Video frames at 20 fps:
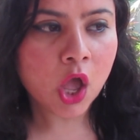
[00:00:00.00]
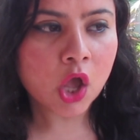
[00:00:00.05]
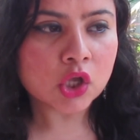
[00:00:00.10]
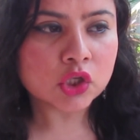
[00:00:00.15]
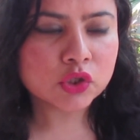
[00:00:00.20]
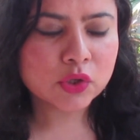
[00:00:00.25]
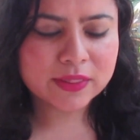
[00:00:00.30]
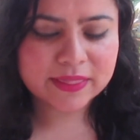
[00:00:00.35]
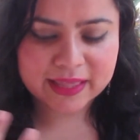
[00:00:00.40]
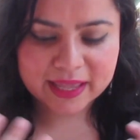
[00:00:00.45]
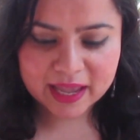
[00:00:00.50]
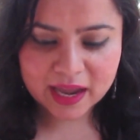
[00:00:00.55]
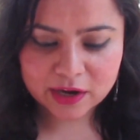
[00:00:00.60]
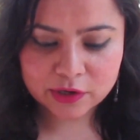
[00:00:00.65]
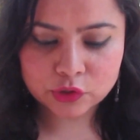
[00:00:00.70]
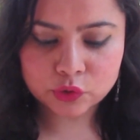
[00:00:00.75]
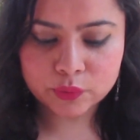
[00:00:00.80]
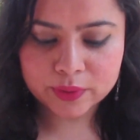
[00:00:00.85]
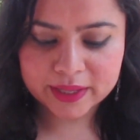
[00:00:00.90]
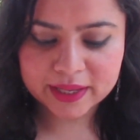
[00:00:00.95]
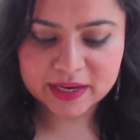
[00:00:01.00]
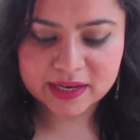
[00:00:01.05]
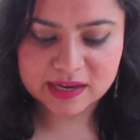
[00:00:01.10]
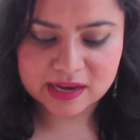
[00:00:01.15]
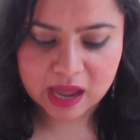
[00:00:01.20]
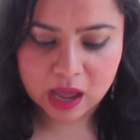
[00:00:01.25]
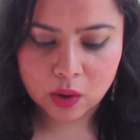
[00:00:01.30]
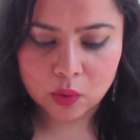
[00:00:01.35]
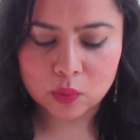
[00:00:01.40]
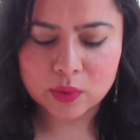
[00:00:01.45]
So they are doing it
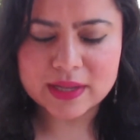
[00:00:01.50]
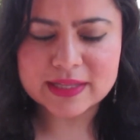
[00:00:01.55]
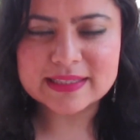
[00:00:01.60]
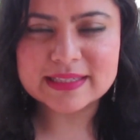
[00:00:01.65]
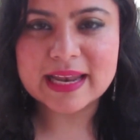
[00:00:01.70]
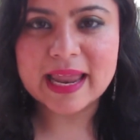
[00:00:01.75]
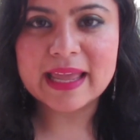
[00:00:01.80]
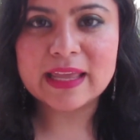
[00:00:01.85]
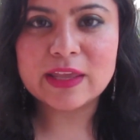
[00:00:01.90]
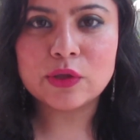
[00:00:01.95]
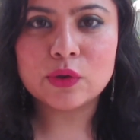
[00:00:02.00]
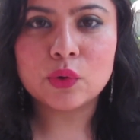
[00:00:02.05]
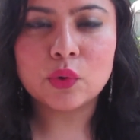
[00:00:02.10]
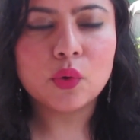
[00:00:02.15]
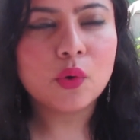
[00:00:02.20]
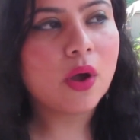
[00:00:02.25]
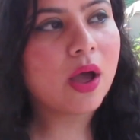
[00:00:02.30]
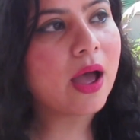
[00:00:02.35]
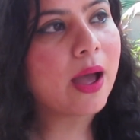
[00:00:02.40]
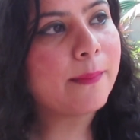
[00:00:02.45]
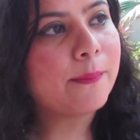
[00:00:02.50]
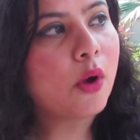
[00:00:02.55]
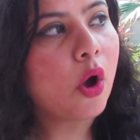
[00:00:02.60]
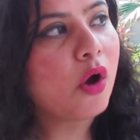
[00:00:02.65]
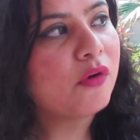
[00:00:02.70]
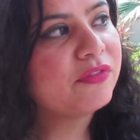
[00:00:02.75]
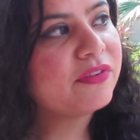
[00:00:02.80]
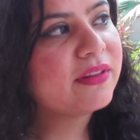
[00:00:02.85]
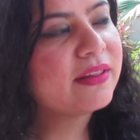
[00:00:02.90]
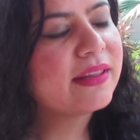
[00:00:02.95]
now. It's like, you know, um,
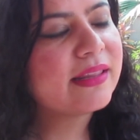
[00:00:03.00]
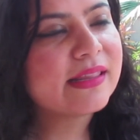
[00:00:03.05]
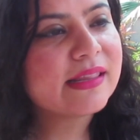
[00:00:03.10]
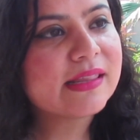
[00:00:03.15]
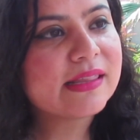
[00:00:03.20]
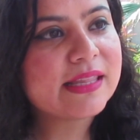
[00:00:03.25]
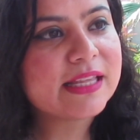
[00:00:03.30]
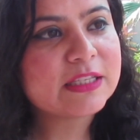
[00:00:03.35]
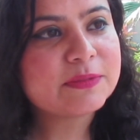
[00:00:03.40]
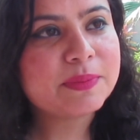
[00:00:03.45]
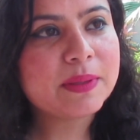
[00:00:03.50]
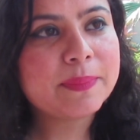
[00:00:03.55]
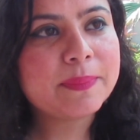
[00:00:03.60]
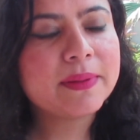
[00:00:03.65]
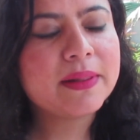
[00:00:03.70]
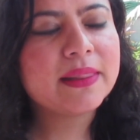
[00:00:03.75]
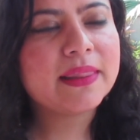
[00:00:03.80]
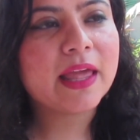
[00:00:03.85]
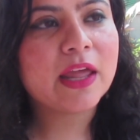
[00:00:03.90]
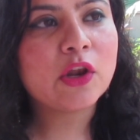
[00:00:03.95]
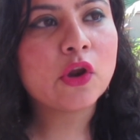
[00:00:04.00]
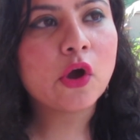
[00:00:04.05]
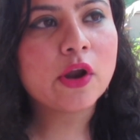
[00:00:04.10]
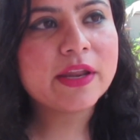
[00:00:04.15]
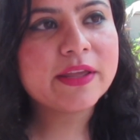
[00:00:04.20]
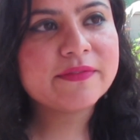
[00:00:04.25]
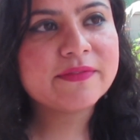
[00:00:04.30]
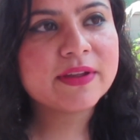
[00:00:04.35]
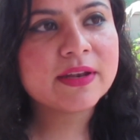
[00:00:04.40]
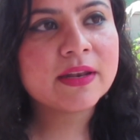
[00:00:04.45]
often these people, they're not
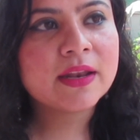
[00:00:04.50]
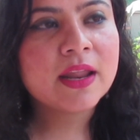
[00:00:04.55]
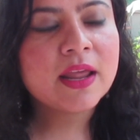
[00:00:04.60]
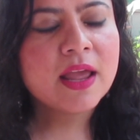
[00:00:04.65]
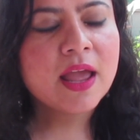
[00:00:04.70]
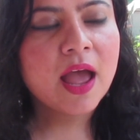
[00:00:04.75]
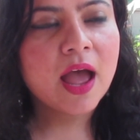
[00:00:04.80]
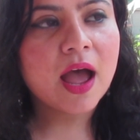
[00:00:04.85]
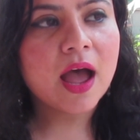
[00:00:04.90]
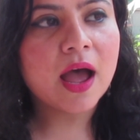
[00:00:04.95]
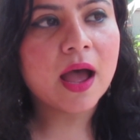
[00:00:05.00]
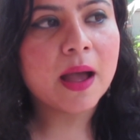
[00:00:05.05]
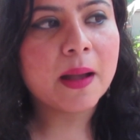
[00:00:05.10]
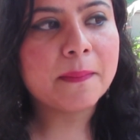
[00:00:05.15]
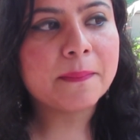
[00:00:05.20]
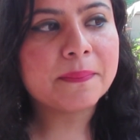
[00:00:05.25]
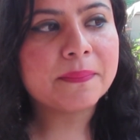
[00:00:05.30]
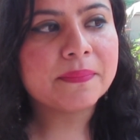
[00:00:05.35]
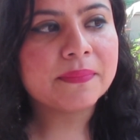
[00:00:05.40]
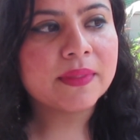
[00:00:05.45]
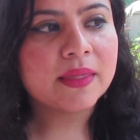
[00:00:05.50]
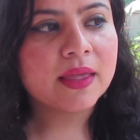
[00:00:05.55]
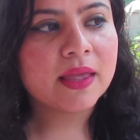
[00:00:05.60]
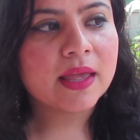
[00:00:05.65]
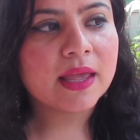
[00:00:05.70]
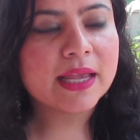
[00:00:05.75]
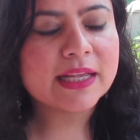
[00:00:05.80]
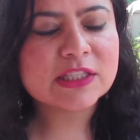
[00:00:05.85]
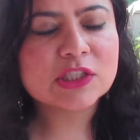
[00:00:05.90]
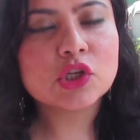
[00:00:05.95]
even... Um,
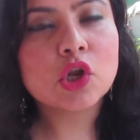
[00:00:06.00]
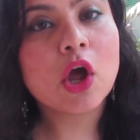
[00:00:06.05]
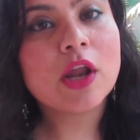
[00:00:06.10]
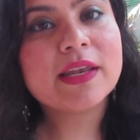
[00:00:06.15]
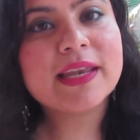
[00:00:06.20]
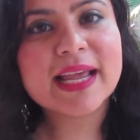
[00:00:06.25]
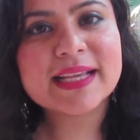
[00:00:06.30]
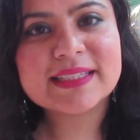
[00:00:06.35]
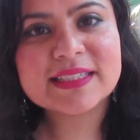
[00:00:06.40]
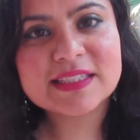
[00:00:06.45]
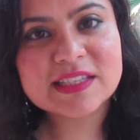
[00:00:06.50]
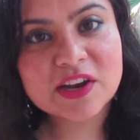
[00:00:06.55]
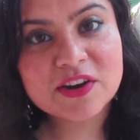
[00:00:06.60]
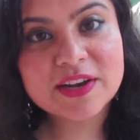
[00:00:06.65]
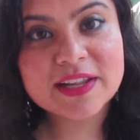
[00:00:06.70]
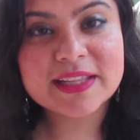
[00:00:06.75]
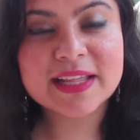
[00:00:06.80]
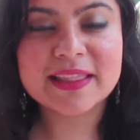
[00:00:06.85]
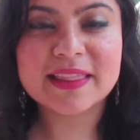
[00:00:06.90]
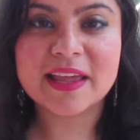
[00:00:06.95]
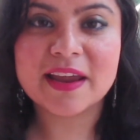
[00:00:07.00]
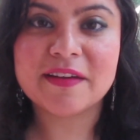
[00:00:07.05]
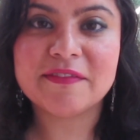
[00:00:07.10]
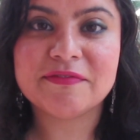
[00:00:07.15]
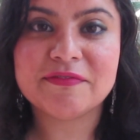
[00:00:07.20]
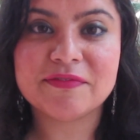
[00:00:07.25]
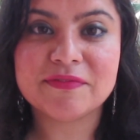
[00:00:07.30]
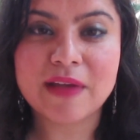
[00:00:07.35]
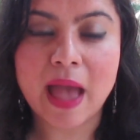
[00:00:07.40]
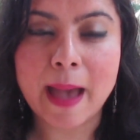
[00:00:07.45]
it's not necessarily that they're
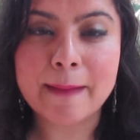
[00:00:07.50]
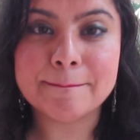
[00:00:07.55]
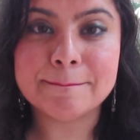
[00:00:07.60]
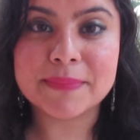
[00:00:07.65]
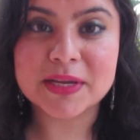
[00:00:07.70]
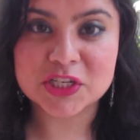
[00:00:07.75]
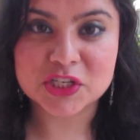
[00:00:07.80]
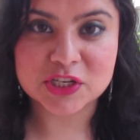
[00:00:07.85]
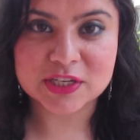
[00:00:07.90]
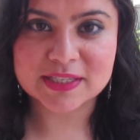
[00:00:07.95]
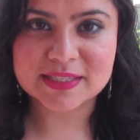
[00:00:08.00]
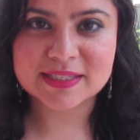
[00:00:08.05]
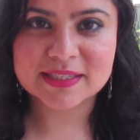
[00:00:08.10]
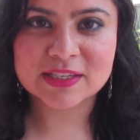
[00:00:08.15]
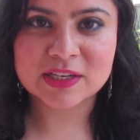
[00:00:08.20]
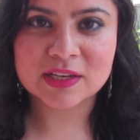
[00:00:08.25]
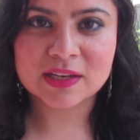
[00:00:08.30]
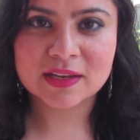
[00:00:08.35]
ambitious.